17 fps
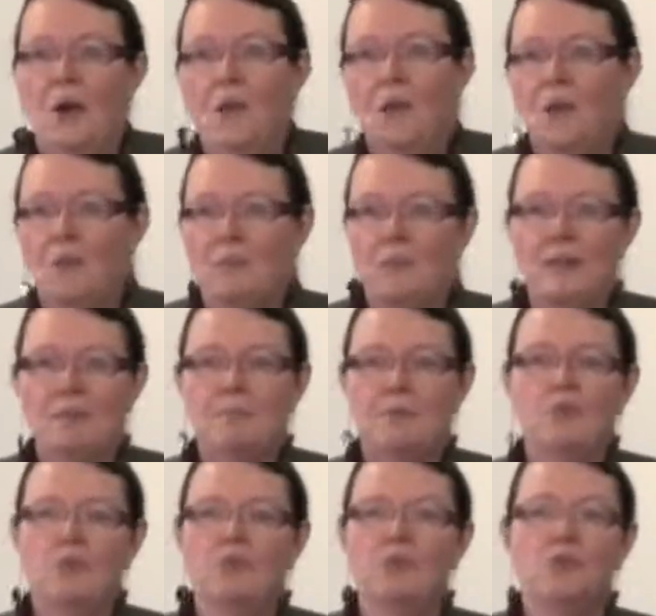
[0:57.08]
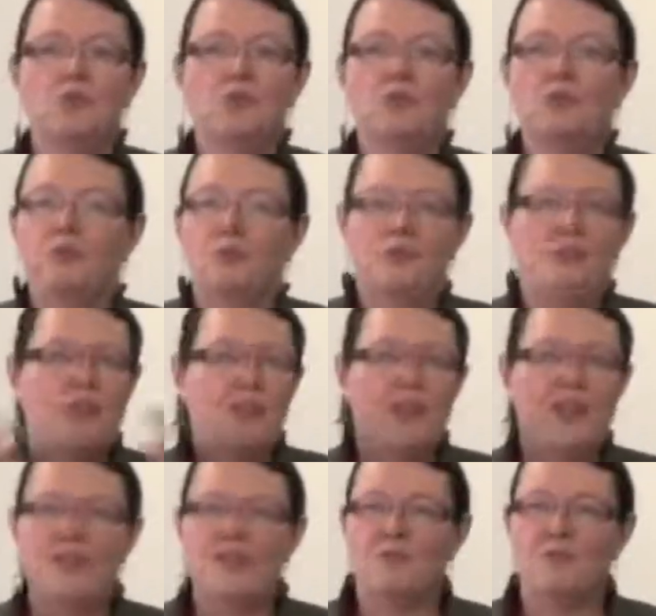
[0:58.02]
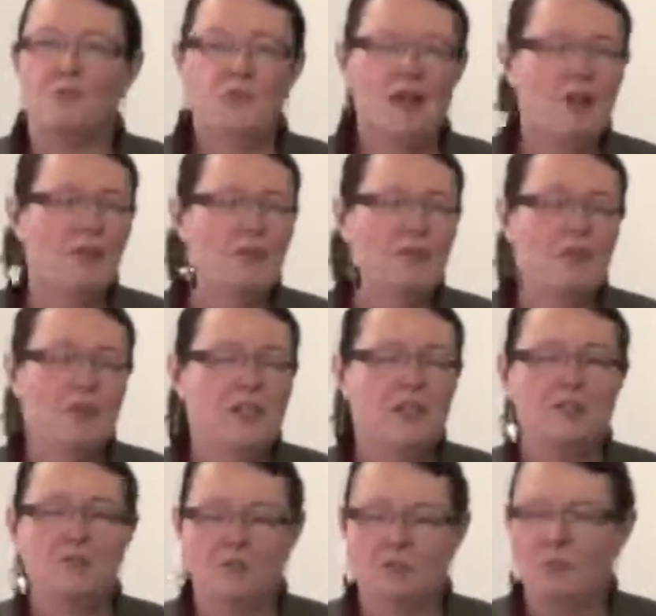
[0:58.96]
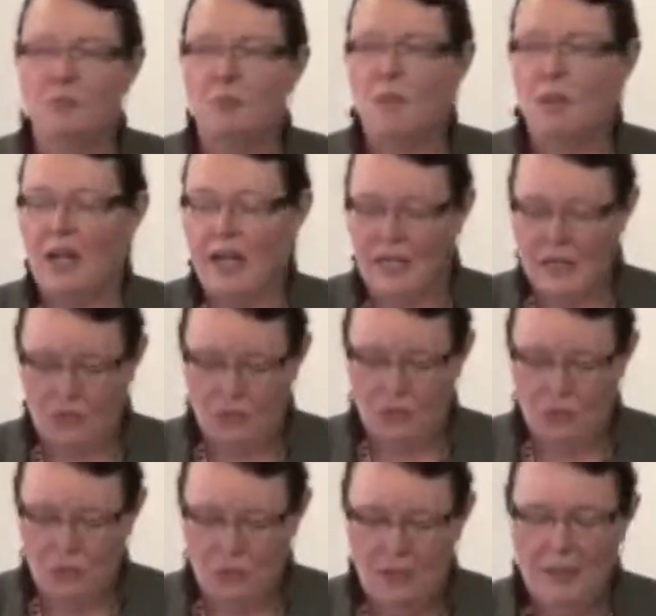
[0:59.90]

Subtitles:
or people who do things very, very different from what I do,